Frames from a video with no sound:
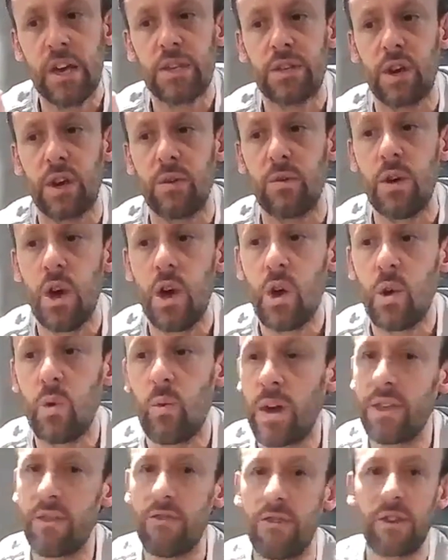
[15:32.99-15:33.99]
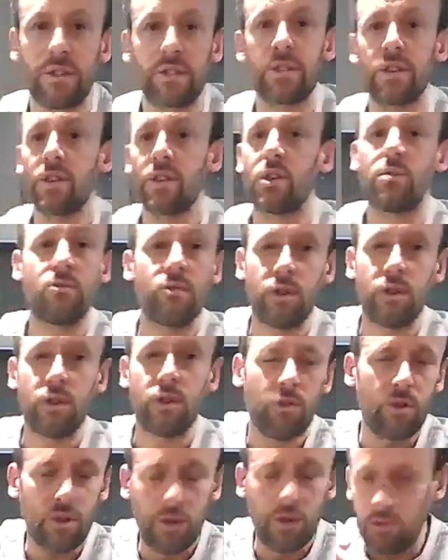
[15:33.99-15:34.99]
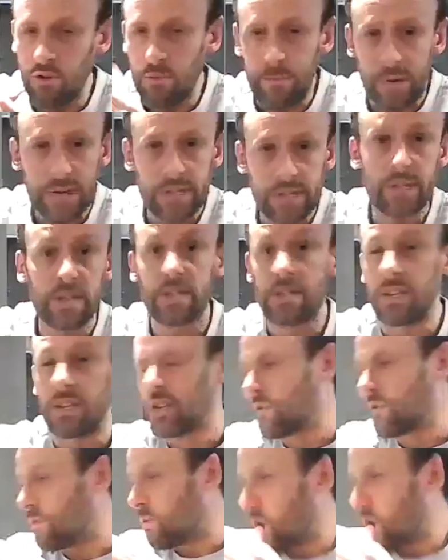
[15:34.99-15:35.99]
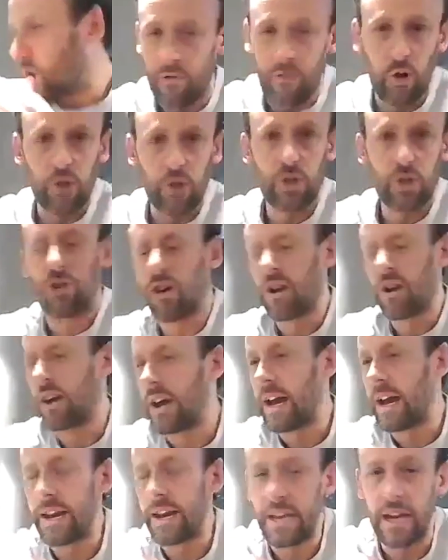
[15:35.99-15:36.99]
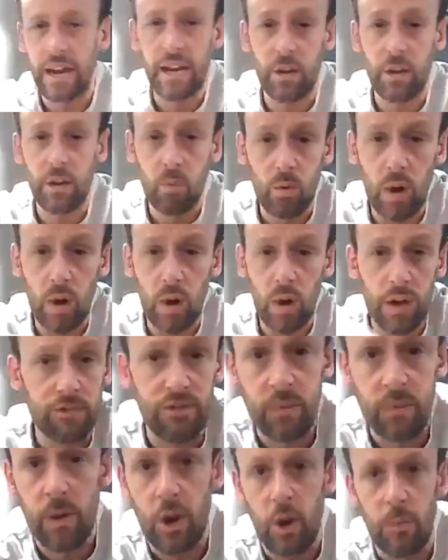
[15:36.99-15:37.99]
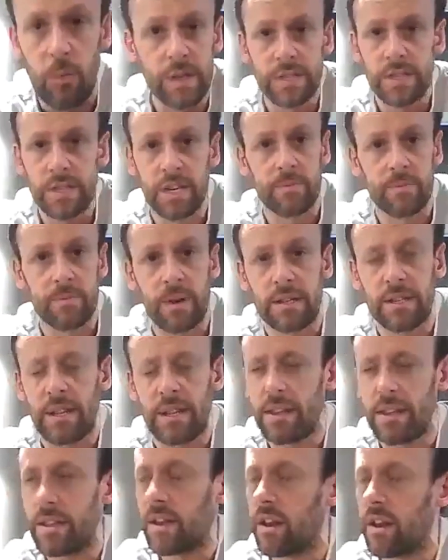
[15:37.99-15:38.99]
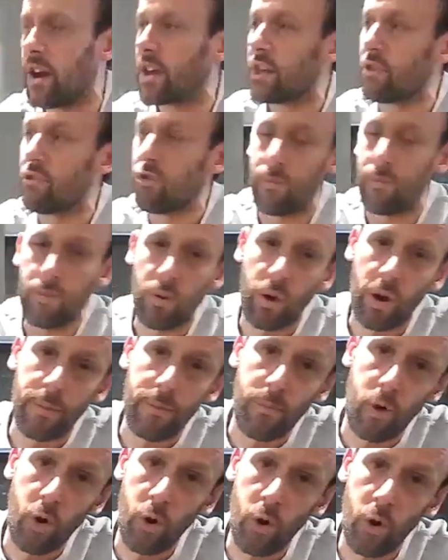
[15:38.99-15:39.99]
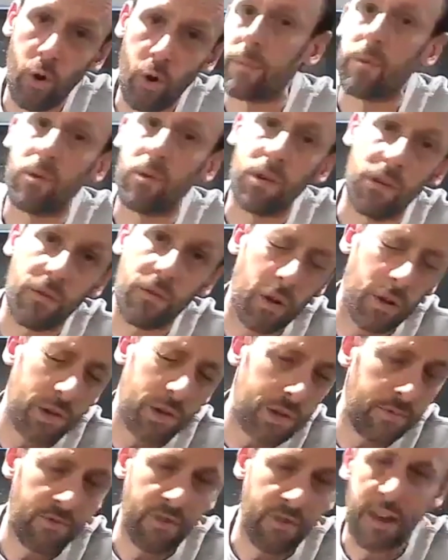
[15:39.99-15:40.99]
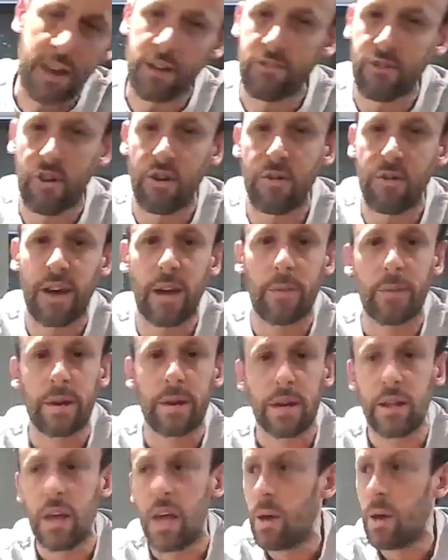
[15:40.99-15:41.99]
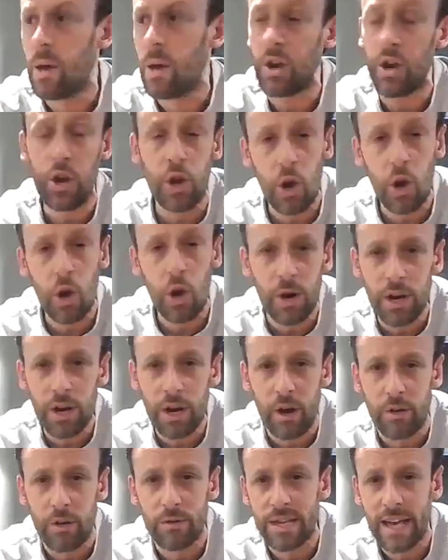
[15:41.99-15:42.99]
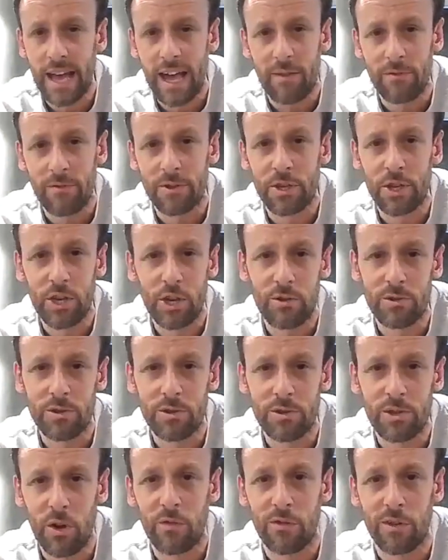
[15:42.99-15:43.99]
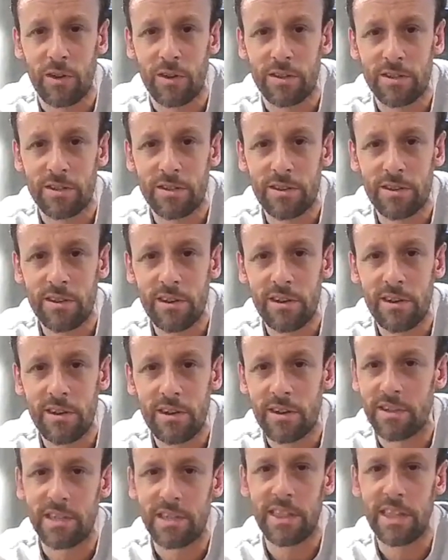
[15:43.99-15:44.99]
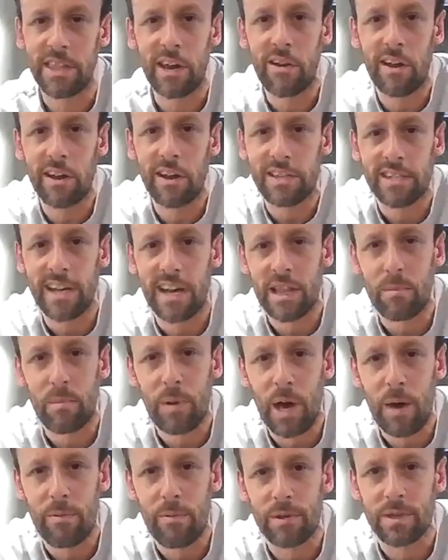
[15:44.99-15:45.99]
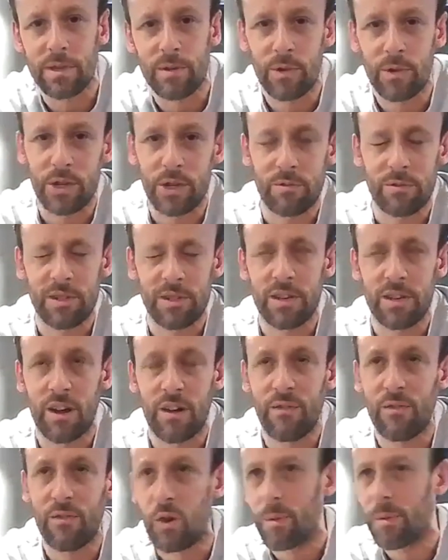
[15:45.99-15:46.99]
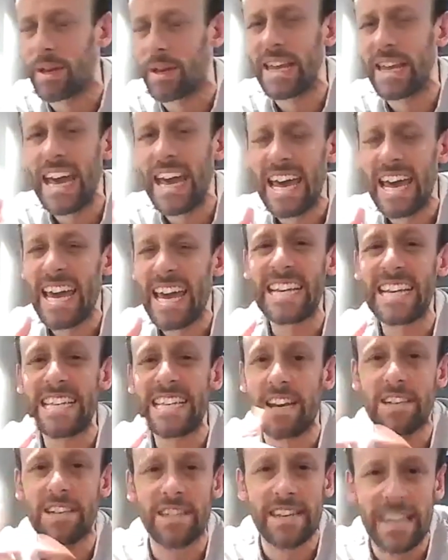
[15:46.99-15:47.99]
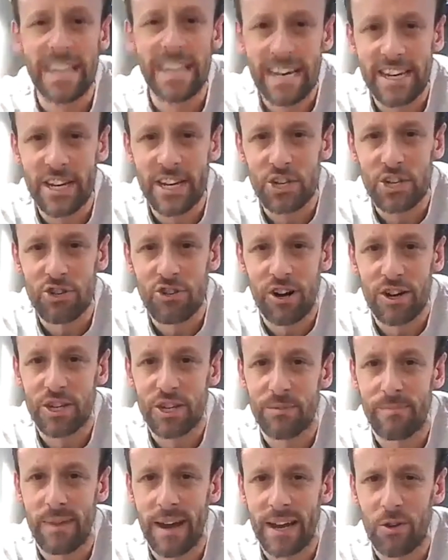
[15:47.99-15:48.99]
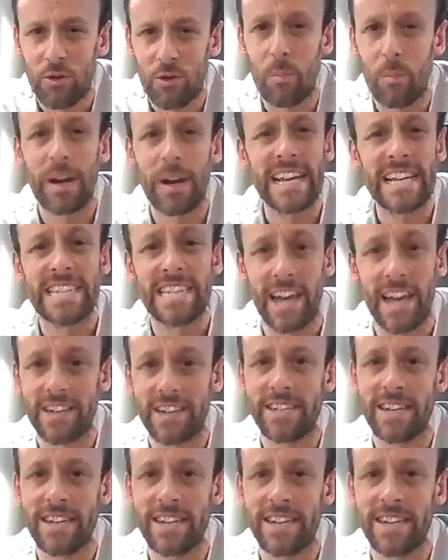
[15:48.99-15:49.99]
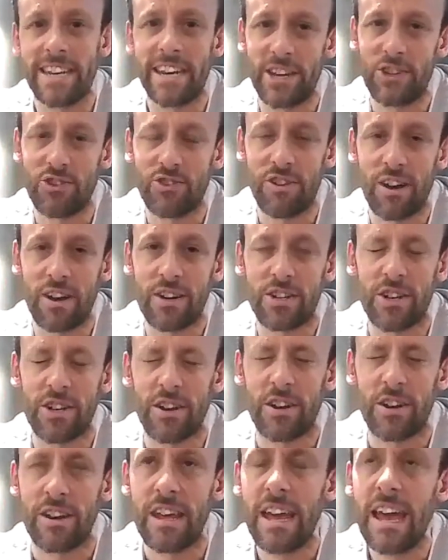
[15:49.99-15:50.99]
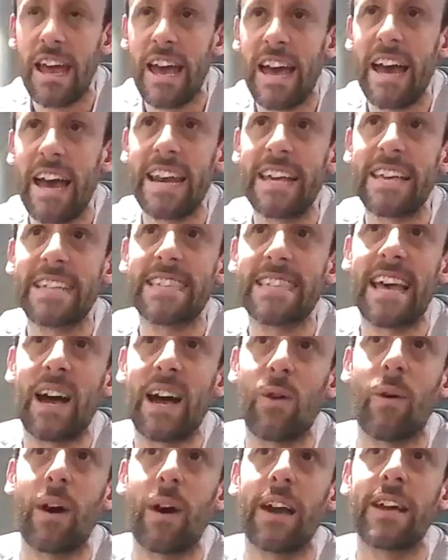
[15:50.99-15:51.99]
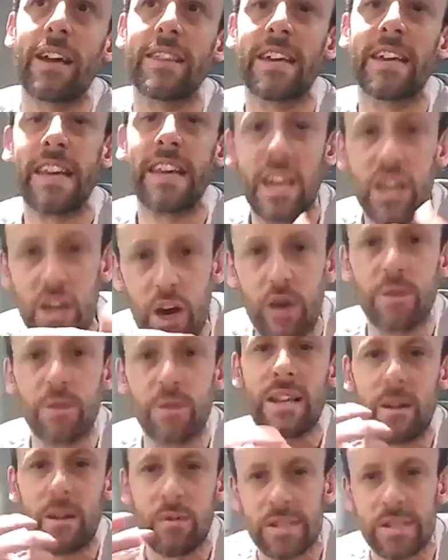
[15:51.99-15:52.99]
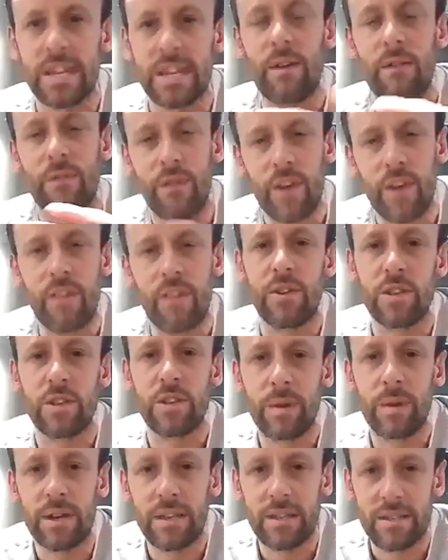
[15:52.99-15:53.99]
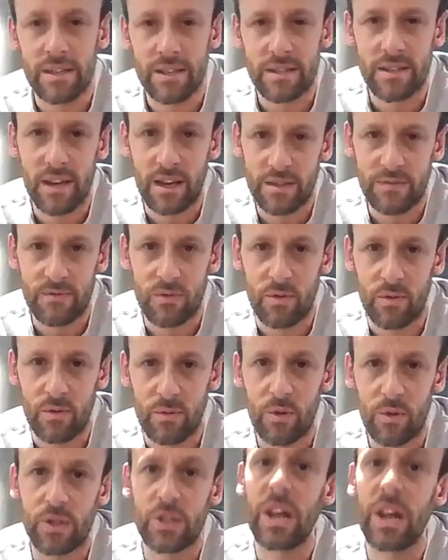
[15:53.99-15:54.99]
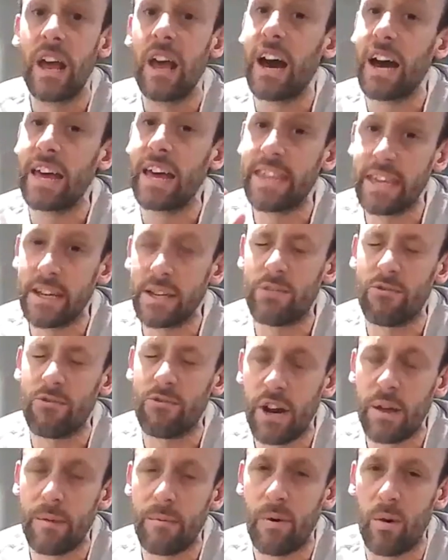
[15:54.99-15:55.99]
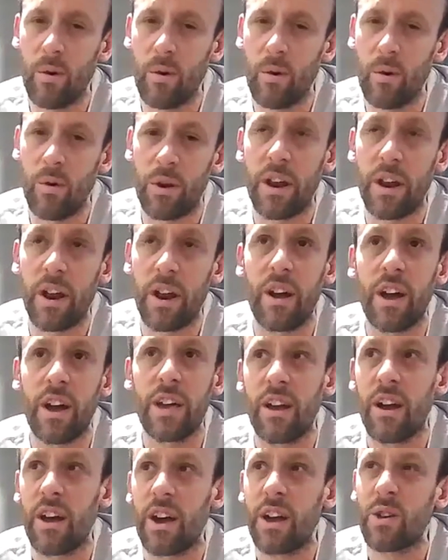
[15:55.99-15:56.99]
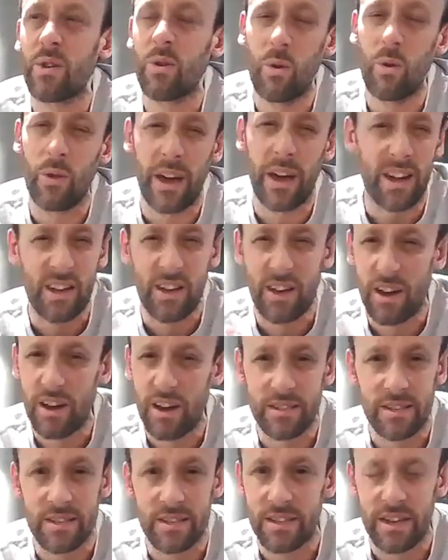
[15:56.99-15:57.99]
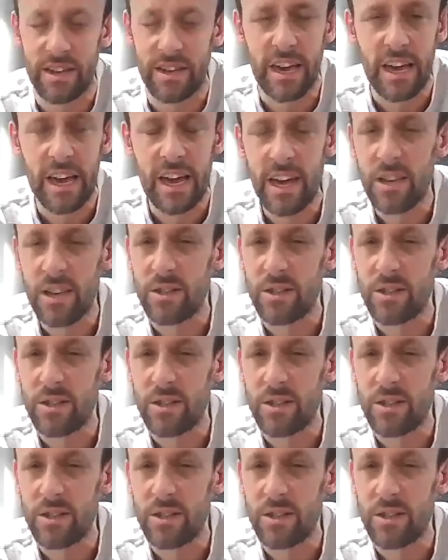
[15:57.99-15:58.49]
So whether it's you're a business and you've worked with Oktra and it works really well, but 6 months down the line, you're employing more people, you've got some great growth happening, but no one knows how to use the office because they don't understand the purpose which it was designed for. I mean, it doesn't need an instruction manual, but it does need an introduction. At least that way, then it goes a little step further to being successful, which I think is really important. And I call that courtesy.